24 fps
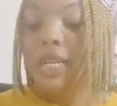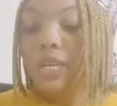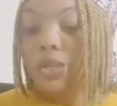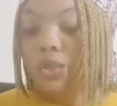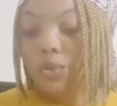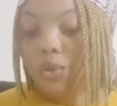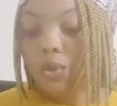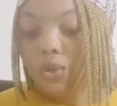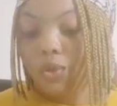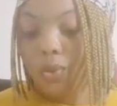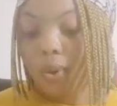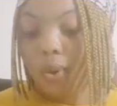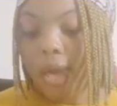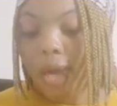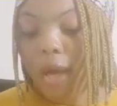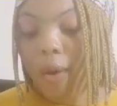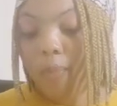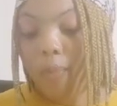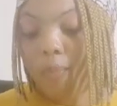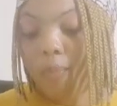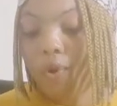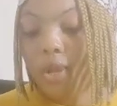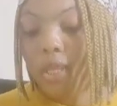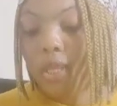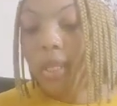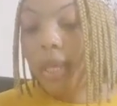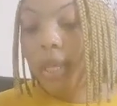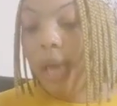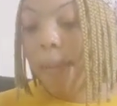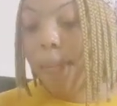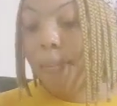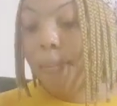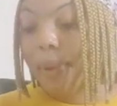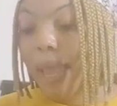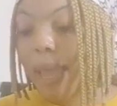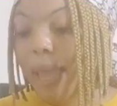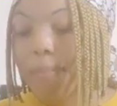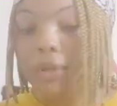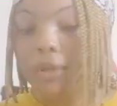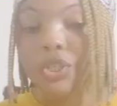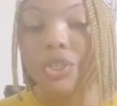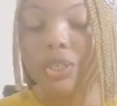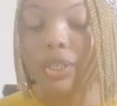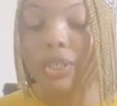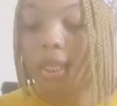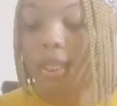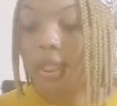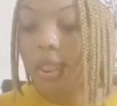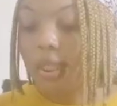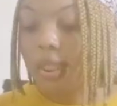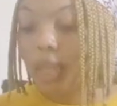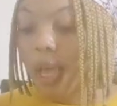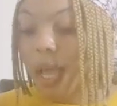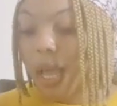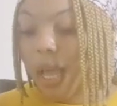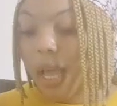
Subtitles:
It's also help with blemishes,